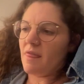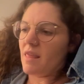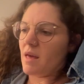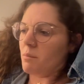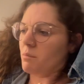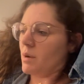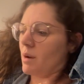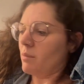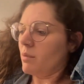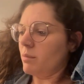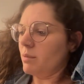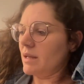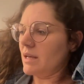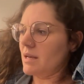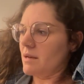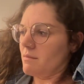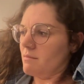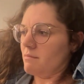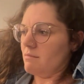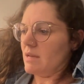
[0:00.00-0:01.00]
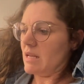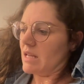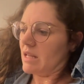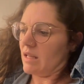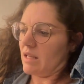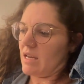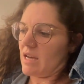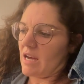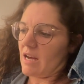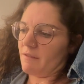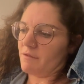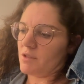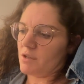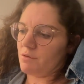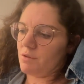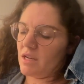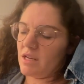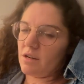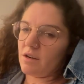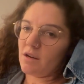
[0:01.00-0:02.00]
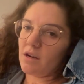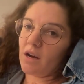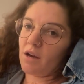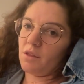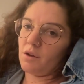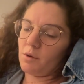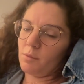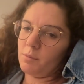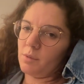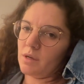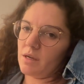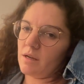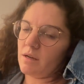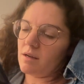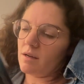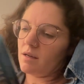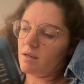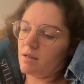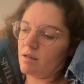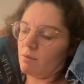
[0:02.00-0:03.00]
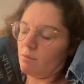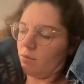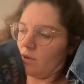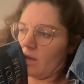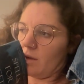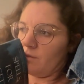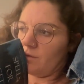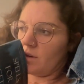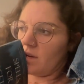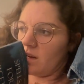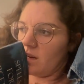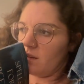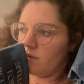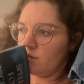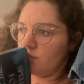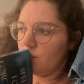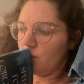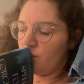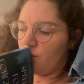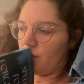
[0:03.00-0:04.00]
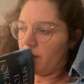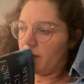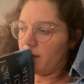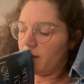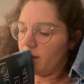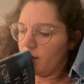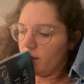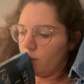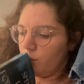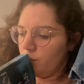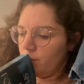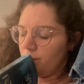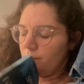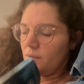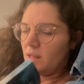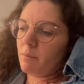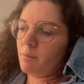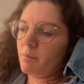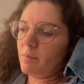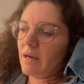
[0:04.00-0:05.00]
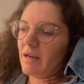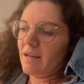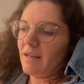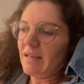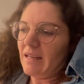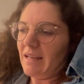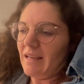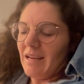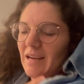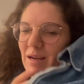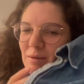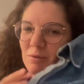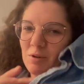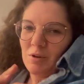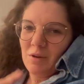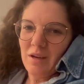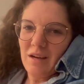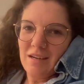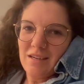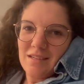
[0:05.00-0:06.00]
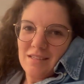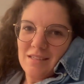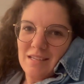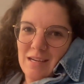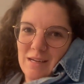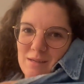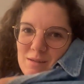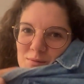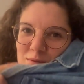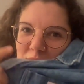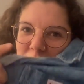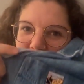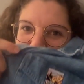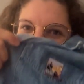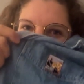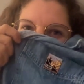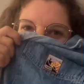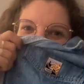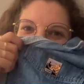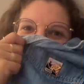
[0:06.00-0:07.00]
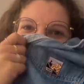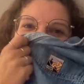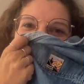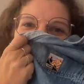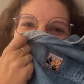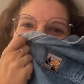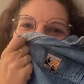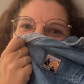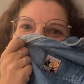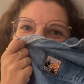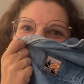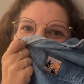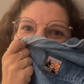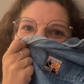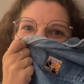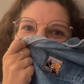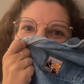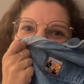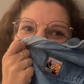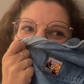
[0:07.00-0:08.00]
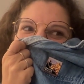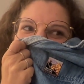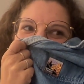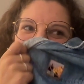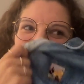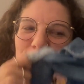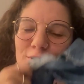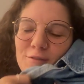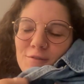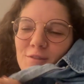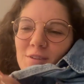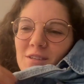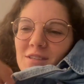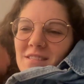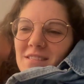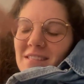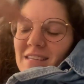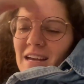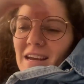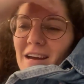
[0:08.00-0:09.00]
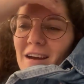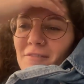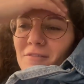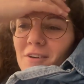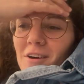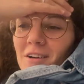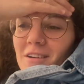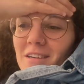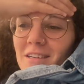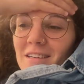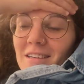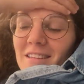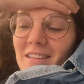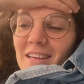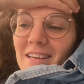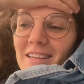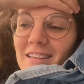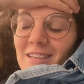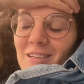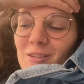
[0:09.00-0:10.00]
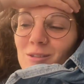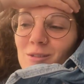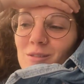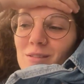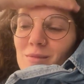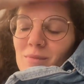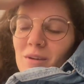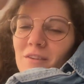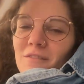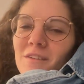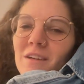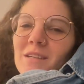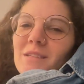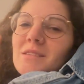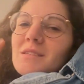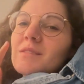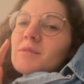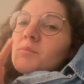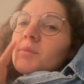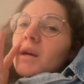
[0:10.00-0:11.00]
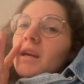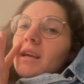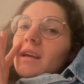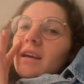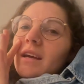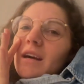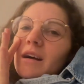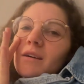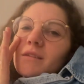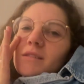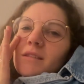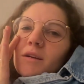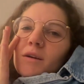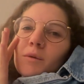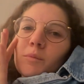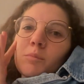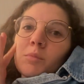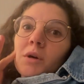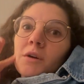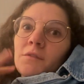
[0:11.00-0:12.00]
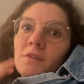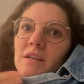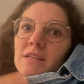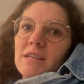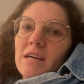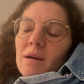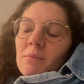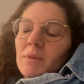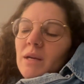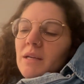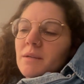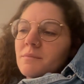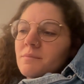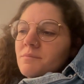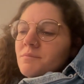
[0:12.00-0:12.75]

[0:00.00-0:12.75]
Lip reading: then probably immediately after read her other book, The Unforgetting of June Farrow. But I'm going on a date tomorrow. The first date I've gone on in like years. My face is breaking out, so perfect timing.